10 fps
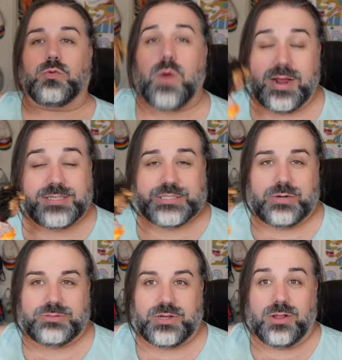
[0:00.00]

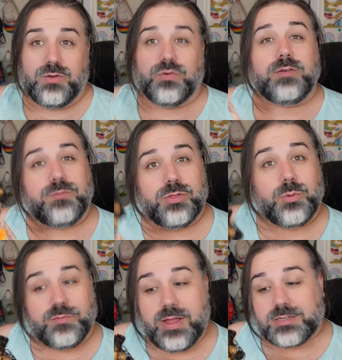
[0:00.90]
rhinestones all over it for the
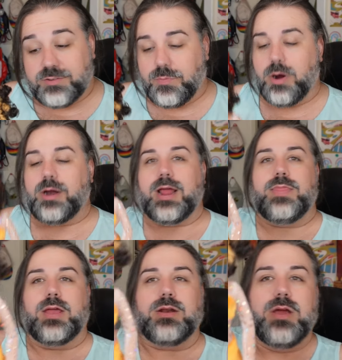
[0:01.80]
reflective part
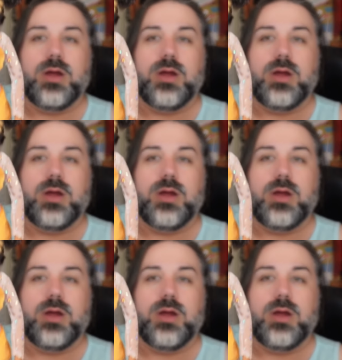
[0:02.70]
and then